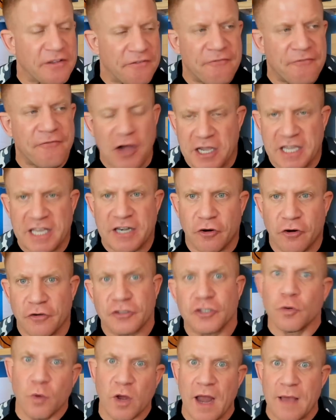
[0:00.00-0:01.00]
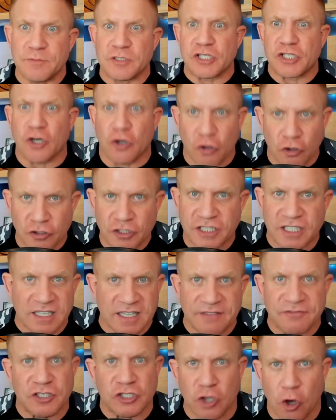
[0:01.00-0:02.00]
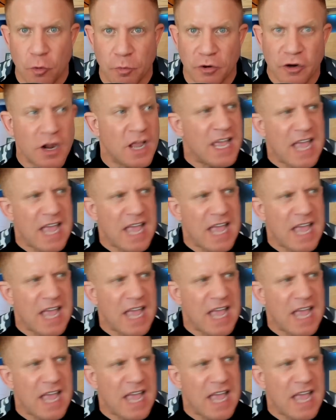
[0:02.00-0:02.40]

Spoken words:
fucking earth. So what, I'm just cursed to live sober?